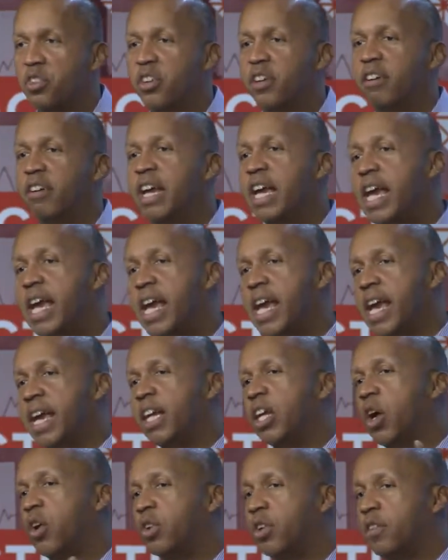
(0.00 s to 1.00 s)
year
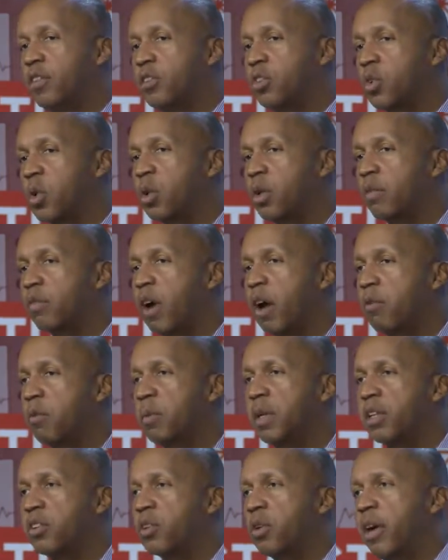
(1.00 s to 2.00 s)
and go to the School of
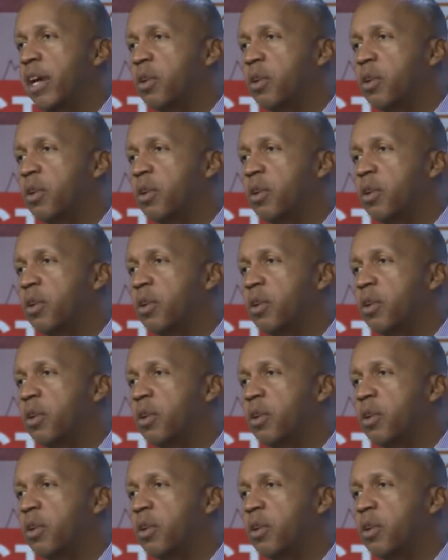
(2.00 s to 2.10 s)
Government. So I